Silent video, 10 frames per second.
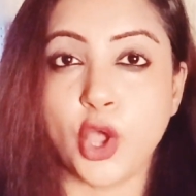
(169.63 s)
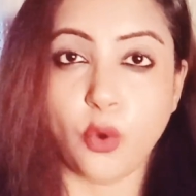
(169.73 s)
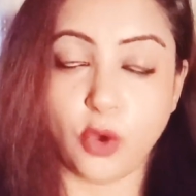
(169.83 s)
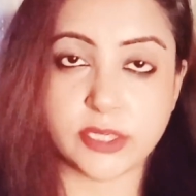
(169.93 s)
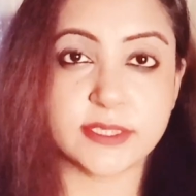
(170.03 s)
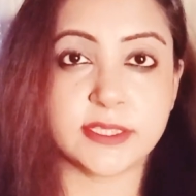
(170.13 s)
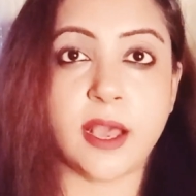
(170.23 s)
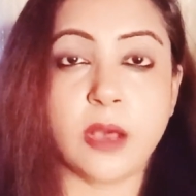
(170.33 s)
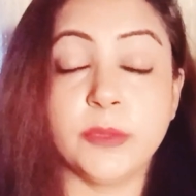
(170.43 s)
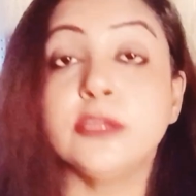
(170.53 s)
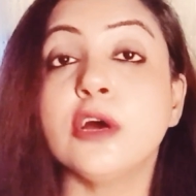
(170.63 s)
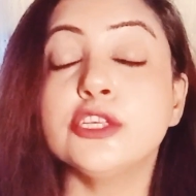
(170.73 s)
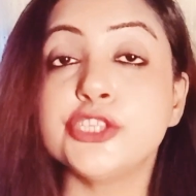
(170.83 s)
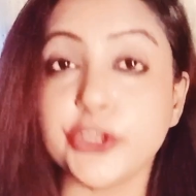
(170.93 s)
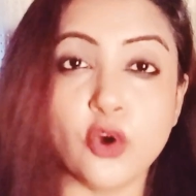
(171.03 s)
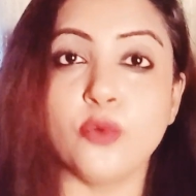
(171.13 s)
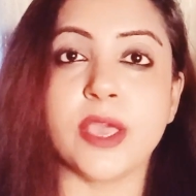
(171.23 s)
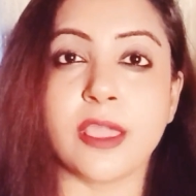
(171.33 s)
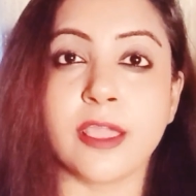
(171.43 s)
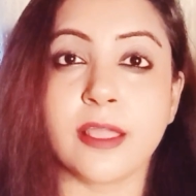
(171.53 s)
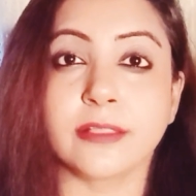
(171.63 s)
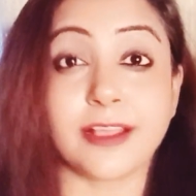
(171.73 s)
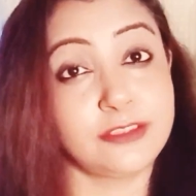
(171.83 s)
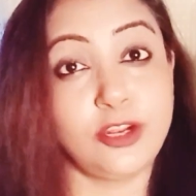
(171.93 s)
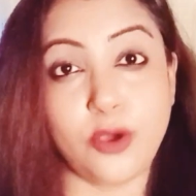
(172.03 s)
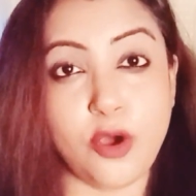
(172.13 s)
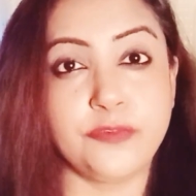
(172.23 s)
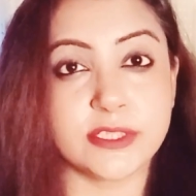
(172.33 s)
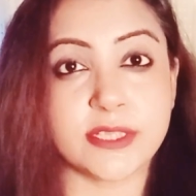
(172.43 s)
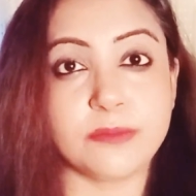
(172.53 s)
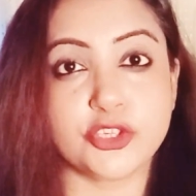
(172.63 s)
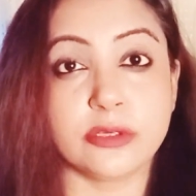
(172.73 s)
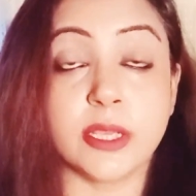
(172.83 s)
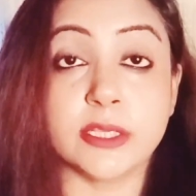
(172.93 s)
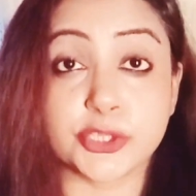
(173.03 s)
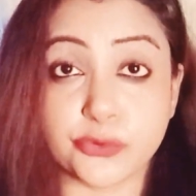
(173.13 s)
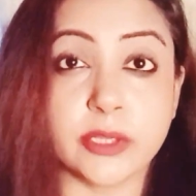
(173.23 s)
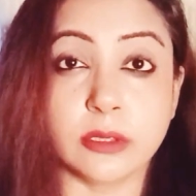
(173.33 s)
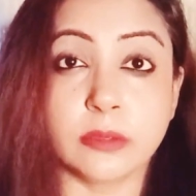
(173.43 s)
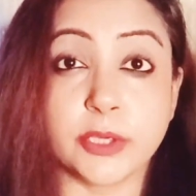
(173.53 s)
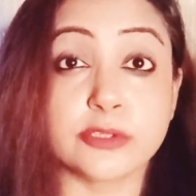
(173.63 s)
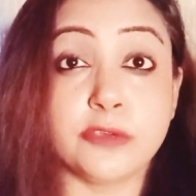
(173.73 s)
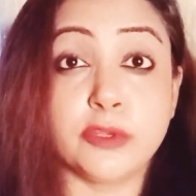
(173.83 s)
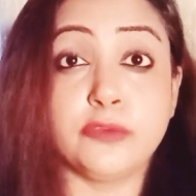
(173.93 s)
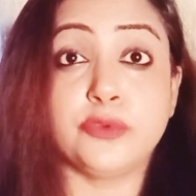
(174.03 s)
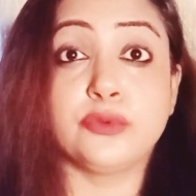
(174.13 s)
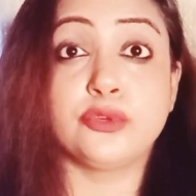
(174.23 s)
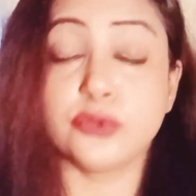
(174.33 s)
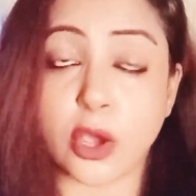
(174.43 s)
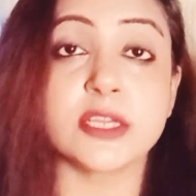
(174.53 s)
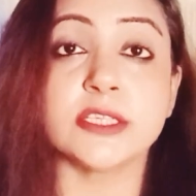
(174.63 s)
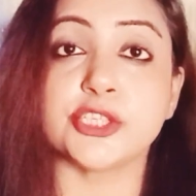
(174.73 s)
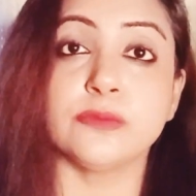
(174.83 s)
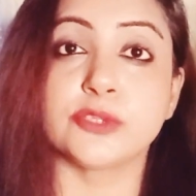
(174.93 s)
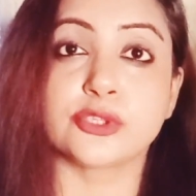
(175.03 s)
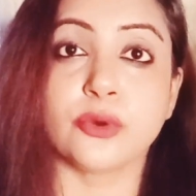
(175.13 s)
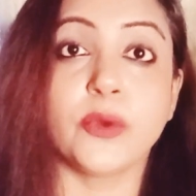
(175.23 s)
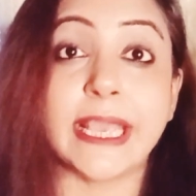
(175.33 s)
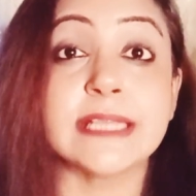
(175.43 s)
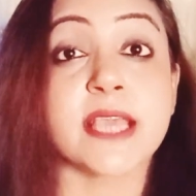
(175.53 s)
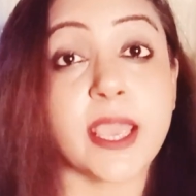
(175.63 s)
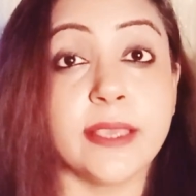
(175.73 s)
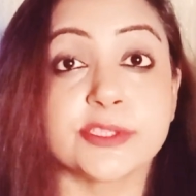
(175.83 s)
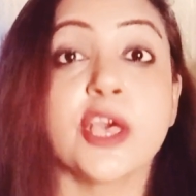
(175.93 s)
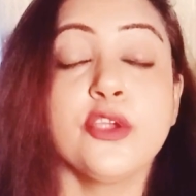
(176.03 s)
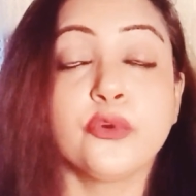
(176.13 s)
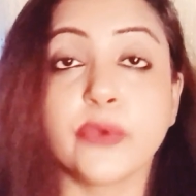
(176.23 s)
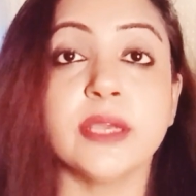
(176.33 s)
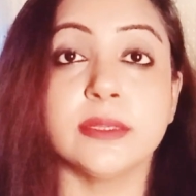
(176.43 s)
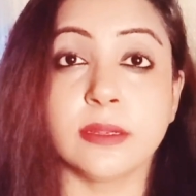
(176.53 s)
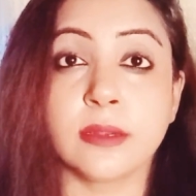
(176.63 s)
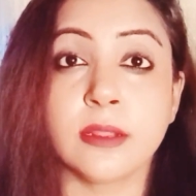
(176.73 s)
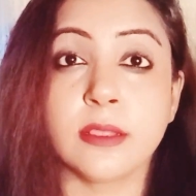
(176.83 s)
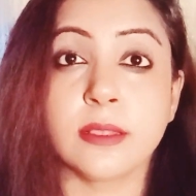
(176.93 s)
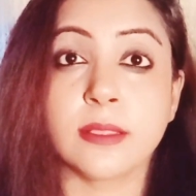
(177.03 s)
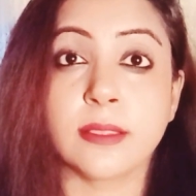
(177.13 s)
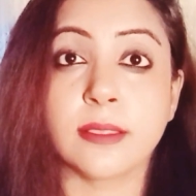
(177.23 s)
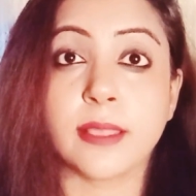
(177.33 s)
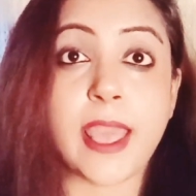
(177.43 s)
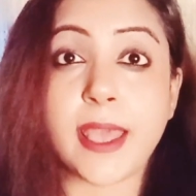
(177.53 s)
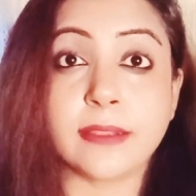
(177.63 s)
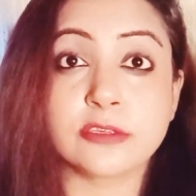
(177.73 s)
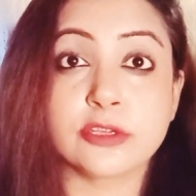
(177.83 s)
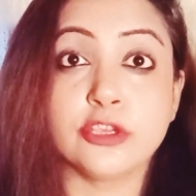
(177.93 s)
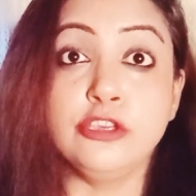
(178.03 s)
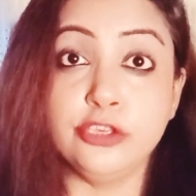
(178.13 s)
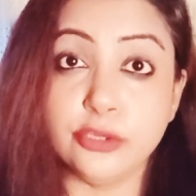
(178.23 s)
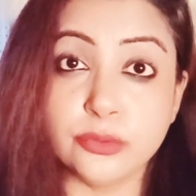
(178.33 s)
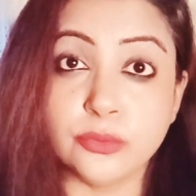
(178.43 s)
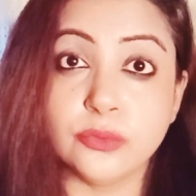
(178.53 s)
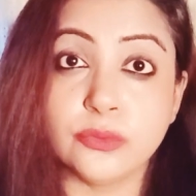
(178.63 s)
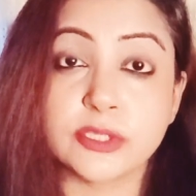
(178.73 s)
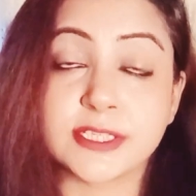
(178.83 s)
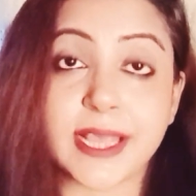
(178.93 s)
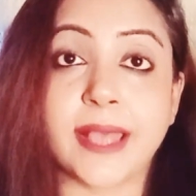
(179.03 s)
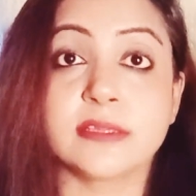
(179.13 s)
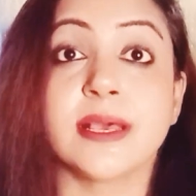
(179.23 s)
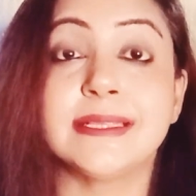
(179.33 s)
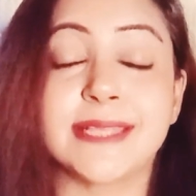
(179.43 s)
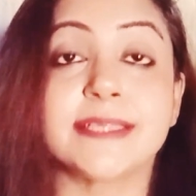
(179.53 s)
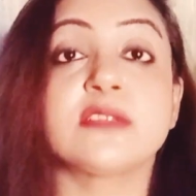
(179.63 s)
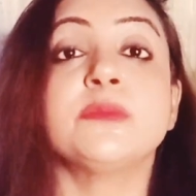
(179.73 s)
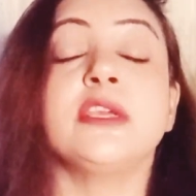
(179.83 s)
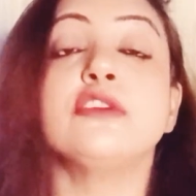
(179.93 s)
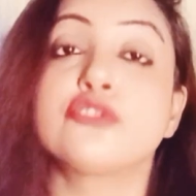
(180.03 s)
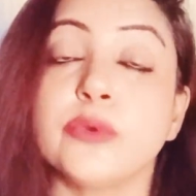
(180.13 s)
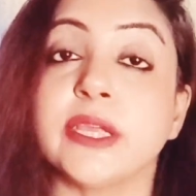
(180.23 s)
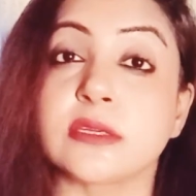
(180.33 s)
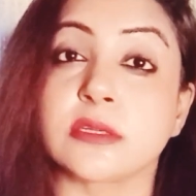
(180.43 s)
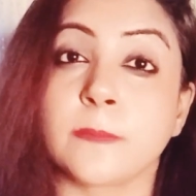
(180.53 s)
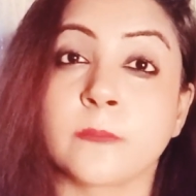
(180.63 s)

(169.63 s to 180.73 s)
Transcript: What is the harm in assuming that the law of assumption is real? Because even if you do not assume so, it is real. And you stand testimony to it.